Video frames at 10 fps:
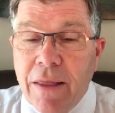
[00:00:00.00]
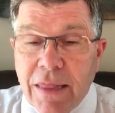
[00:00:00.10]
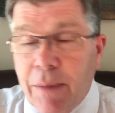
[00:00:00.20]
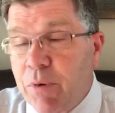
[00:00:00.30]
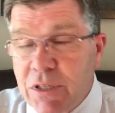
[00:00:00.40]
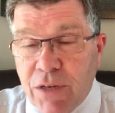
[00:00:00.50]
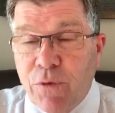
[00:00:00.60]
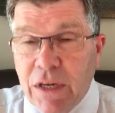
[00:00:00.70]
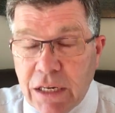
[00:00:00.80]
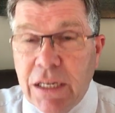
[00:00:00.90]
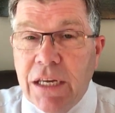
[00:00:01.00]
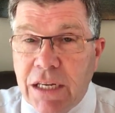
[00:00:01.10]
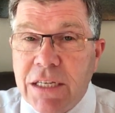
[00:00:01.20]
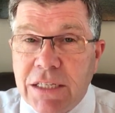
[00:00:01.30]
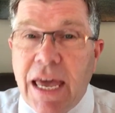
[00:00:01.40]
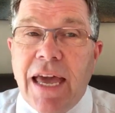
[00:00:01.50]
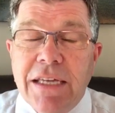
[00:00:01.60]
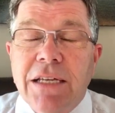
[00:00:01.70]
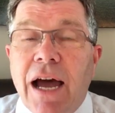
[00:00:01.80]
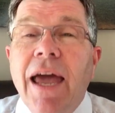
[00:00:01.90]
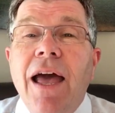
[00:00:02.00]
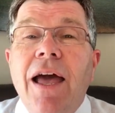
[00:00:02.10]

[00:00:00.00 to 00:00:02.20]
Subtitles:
lepers, if it indeed is Gehazi,